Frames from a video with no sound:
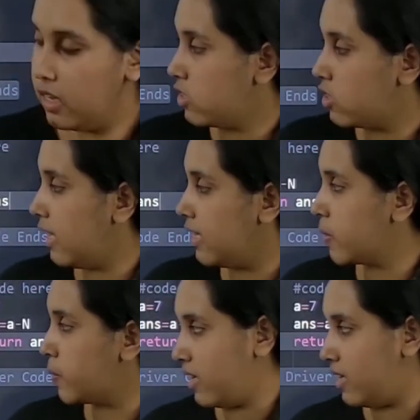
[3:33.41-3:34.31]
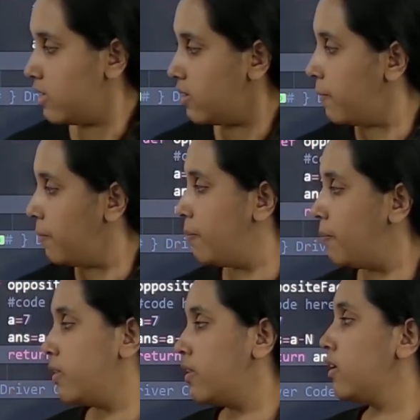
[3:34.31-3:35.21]
So let's wait.
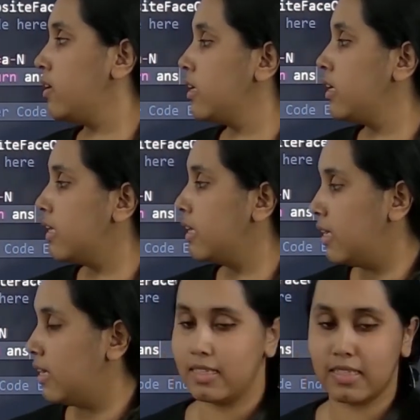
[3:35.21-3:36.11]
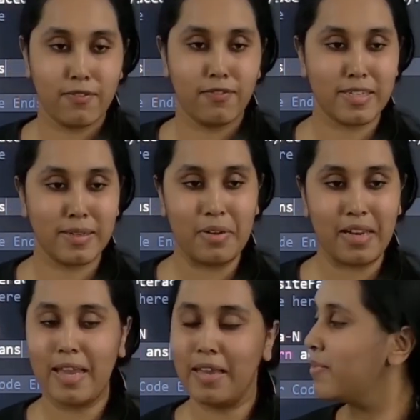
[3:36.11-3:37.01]
Let's give it some
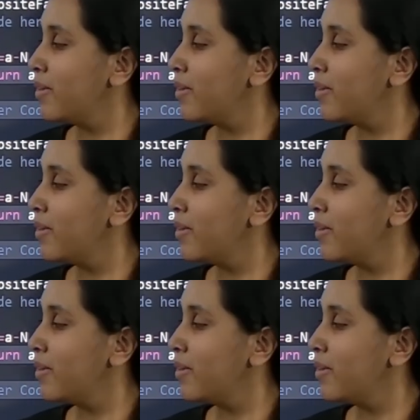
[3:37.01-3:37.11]
time.